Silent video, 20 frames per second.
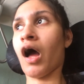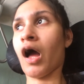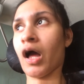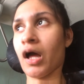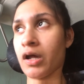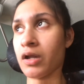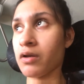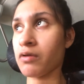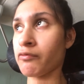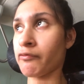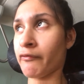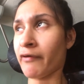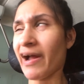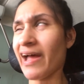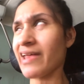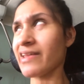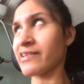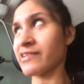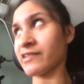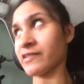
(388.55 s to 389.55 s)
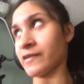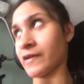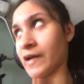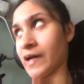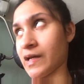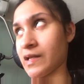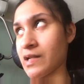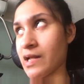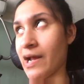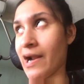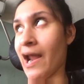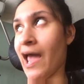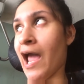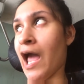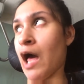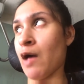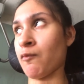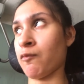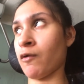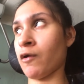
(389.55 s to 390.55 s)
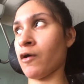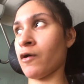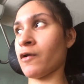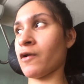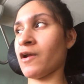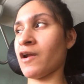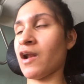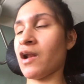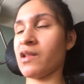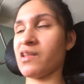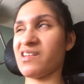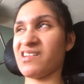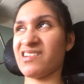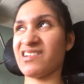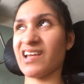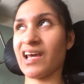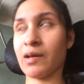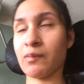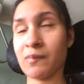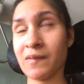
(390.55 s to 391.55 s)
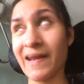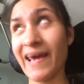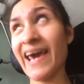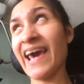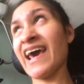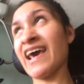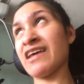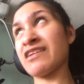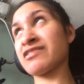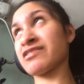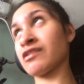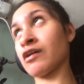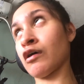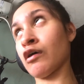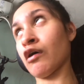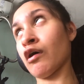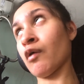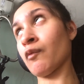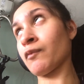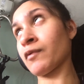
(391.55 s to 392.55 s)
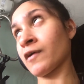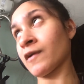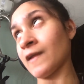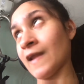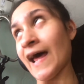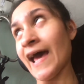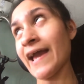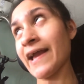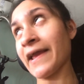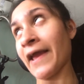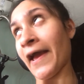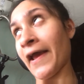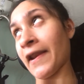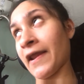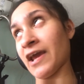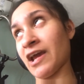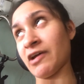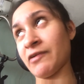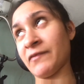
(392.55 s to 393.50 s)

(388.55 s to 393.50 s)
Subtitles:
on Wednesday that I uploaded the same day, so hope you like it.